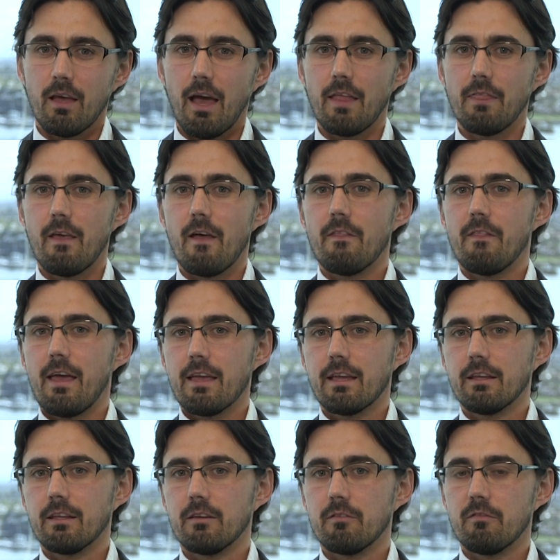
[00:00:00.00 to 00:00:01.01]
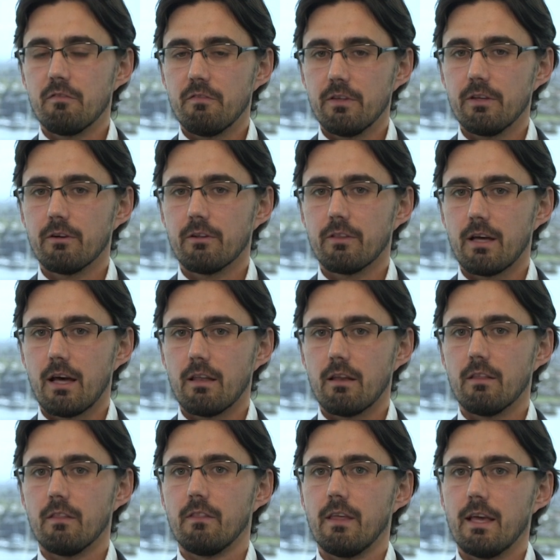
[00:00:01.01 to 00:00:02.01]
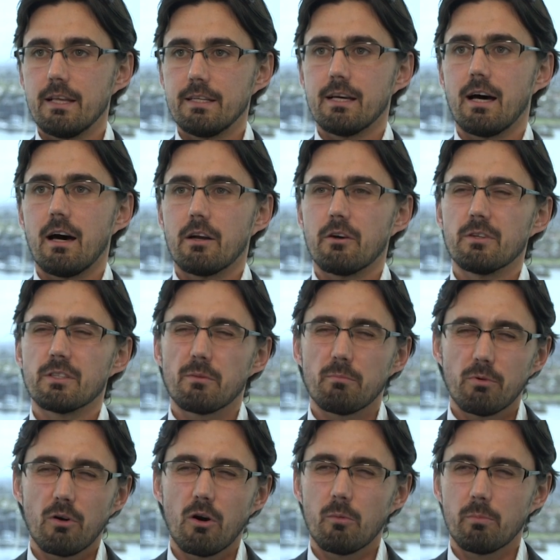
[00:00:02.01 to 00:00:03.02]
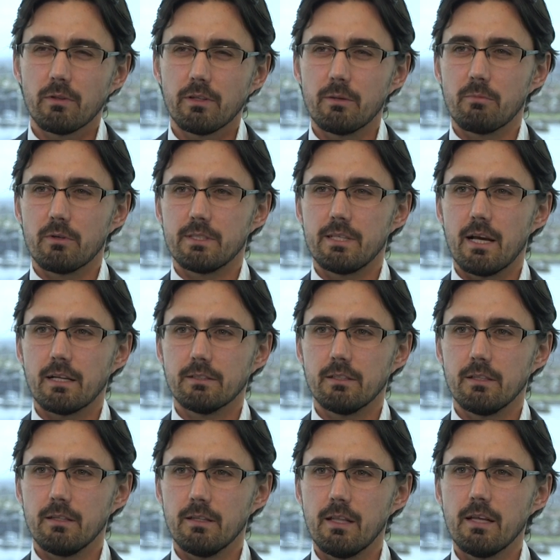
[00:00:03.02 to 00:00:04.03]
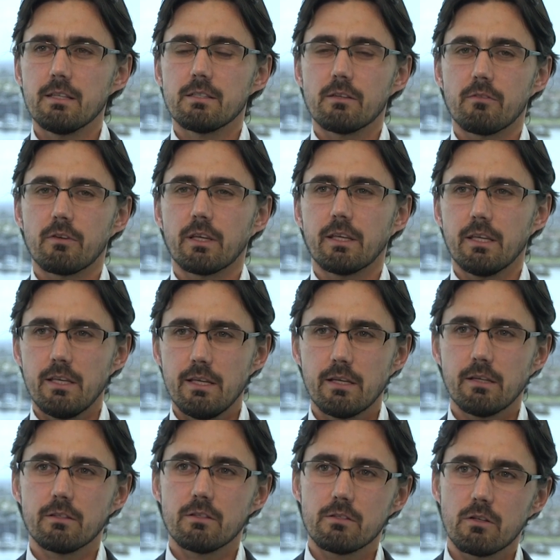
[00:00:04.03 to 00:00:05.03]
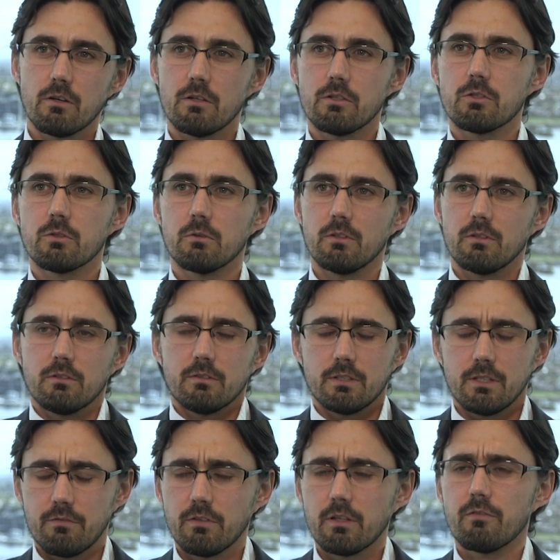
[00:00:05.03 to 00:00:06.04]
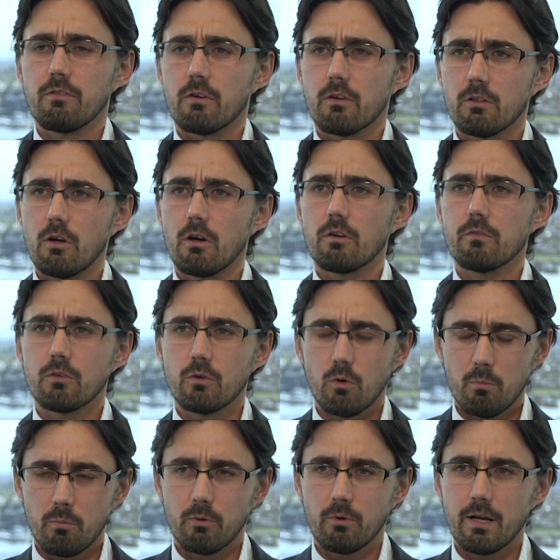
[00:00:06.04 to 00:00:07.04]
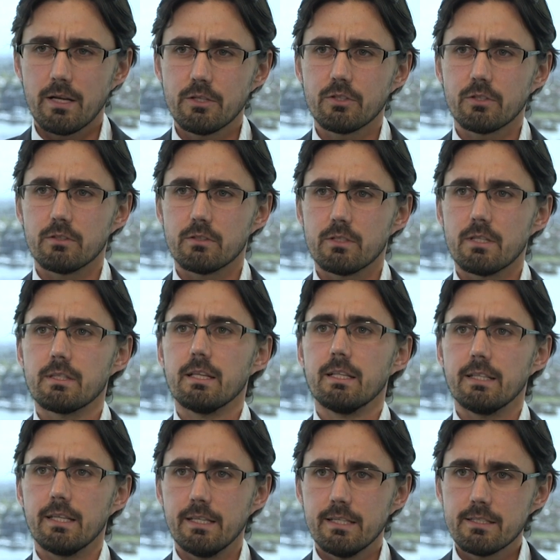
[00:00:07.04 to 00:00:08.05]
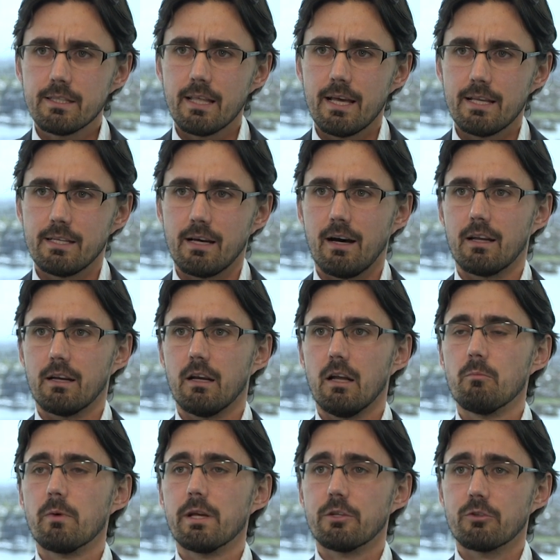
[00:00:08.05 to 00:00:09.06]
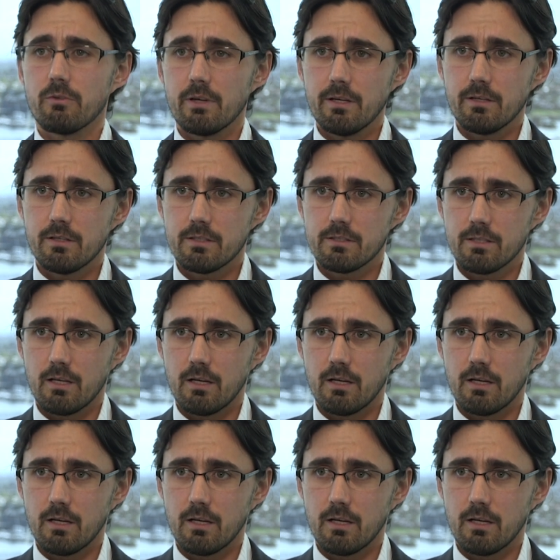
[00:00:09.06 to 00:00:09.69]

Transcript: and that they can feel that their data is appropriately protected. That is of a key concern to it, definitely for a lot of corporations. It is their data, and we treat it as